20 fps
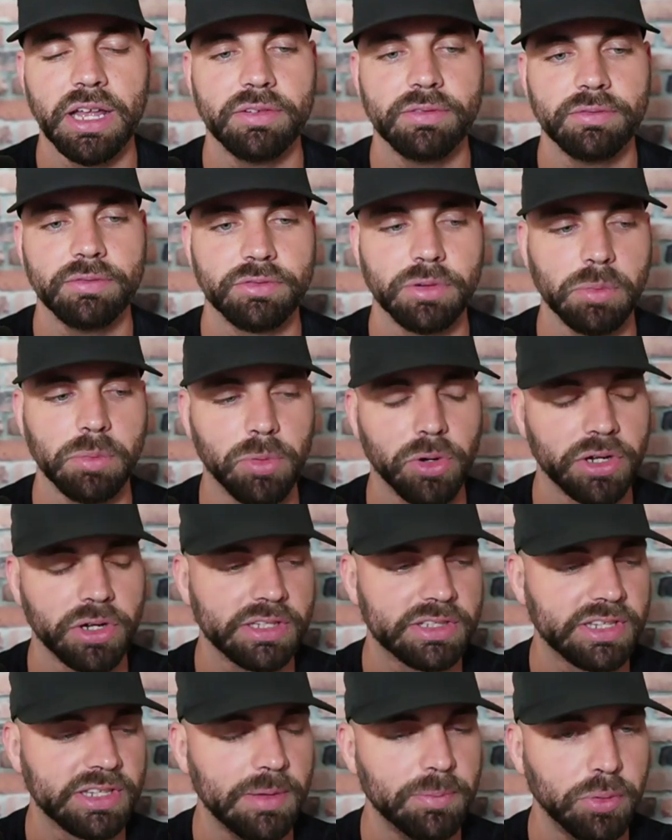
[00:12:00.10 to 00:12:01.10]
at from a
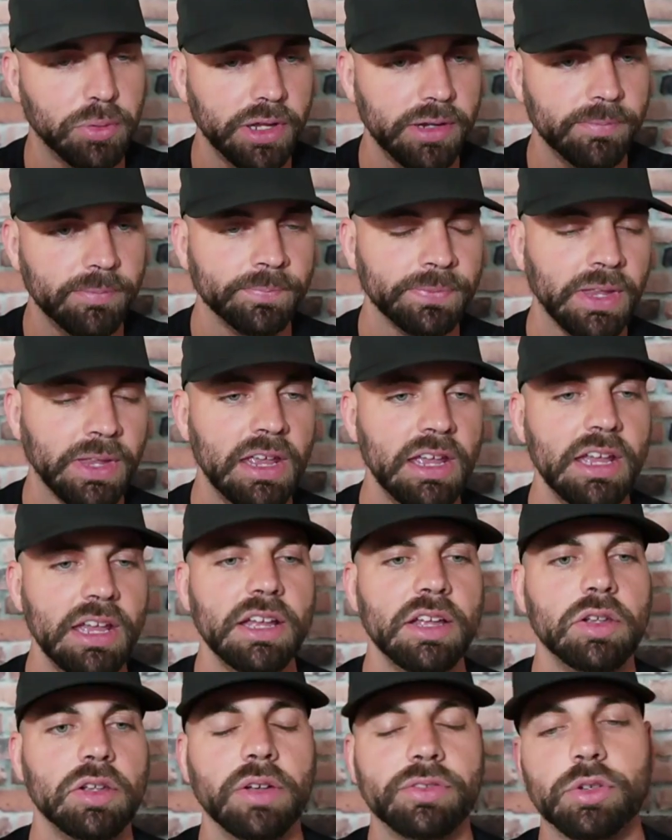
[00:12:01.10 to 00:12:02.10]
market standpoint,
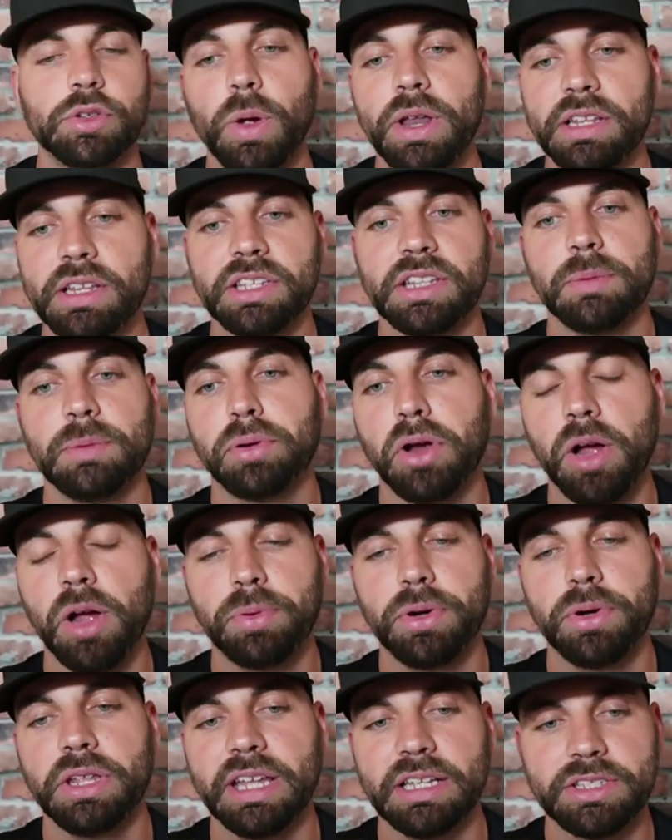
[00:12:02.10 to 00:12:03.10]
you have to wait until that
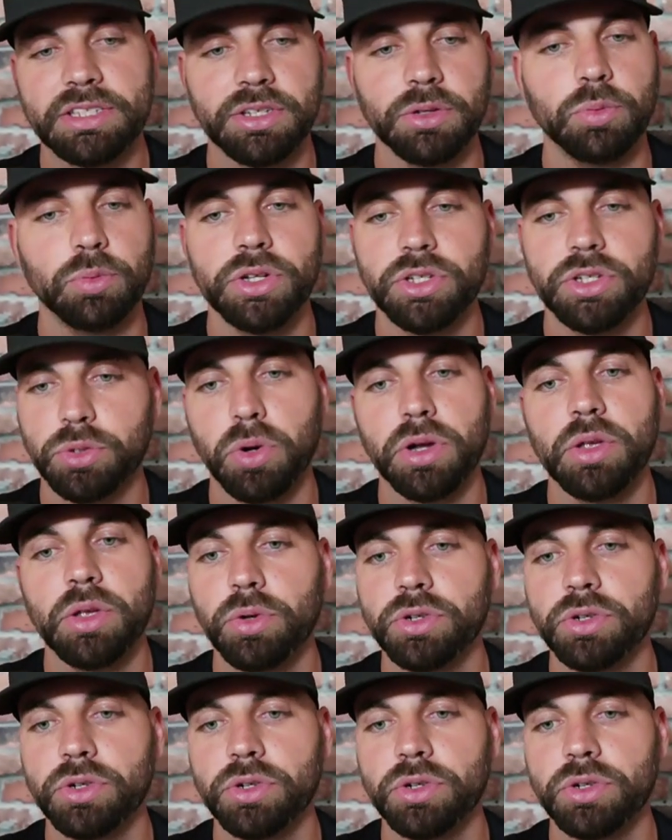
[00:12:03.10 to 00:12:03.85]
property gets to 120,